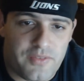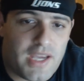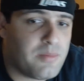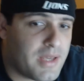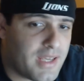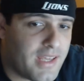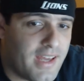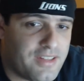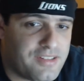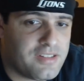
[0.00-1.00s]
And if I had to make a
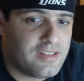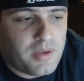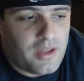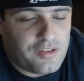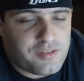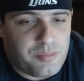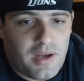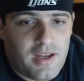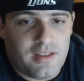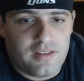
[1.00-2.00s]
guess, put me on the
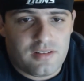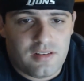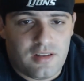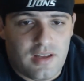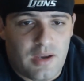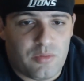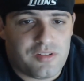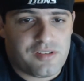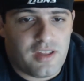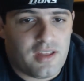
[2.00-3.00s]
spot, I
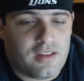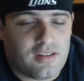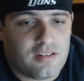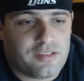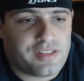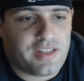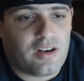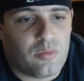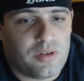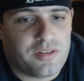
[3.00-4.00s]
would say
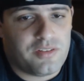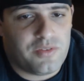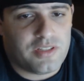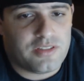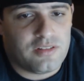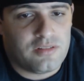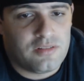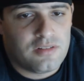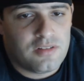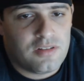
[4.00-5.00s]
Seattle wins the
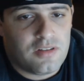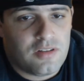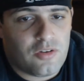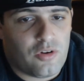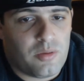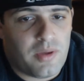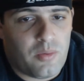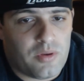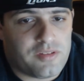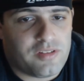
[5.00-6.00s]
division, Green
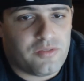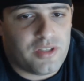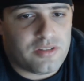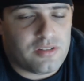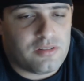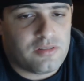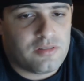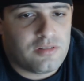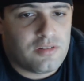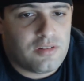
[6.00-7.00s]
Bay wins the division,